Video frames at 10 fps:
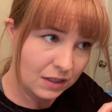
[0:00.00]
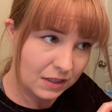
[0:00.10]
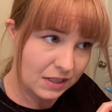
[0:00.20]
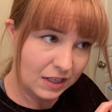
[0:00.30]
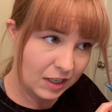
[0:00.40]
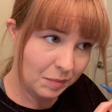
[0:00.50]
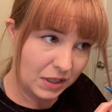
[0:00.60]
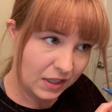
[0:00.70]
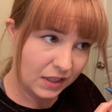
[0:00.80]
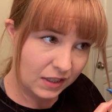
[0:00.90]

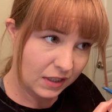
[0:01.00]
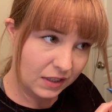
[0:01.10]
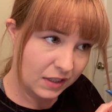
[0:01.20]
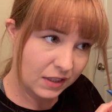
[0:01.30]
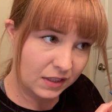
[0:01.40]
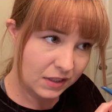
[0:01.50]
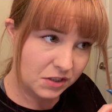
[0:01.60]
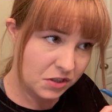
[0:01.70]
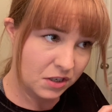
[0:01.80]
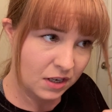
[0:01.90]

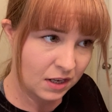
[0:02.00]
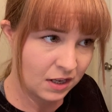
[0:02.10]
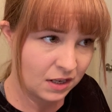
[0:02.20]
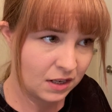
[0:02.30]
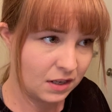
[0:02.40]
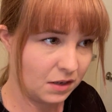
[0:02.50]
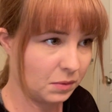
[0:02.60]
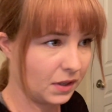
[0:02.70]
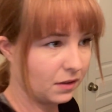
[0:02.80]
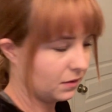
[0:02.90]
Damage. There we
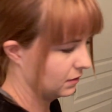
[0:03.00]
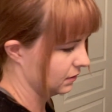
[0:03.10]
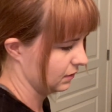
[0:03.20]
go.